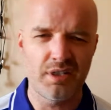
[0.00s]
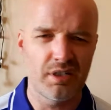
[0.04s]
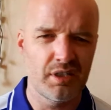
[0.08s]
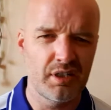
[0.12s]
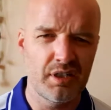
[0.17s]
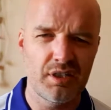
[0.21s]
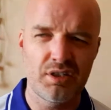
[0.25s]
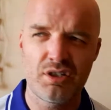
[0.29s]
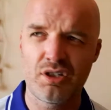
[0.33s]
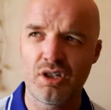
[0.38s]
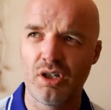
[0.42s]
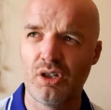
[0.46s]

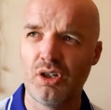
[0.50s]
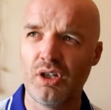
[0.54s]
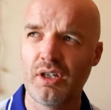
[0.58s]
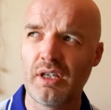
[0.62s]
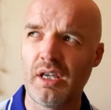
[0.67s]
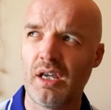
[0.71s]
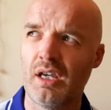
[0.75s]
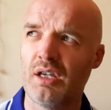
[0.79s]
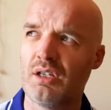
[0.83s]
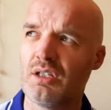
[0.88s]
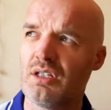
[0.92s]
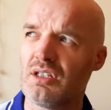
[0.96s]
It's like
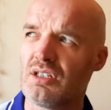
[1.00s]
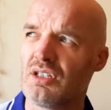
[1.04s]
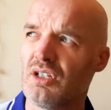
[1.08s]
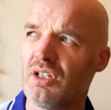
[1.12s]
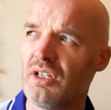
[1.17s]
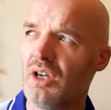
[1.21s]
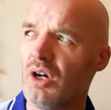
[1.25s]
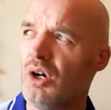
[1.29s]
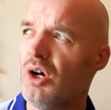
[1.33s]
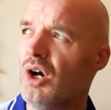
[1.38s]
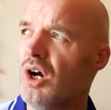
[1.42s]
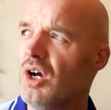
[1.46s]

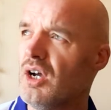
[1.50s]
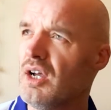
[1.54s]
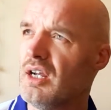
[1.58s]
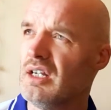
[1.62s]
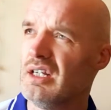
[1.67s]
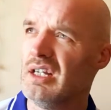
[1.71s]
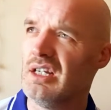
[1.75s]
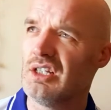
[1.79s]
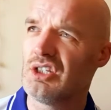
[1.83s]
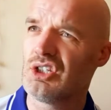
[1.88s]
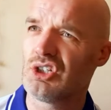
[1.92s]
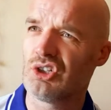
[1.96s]

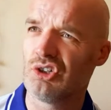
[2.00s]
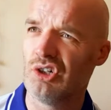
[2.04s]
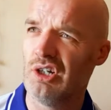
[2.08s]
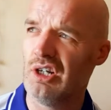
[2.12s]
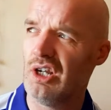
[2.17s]
a thriller,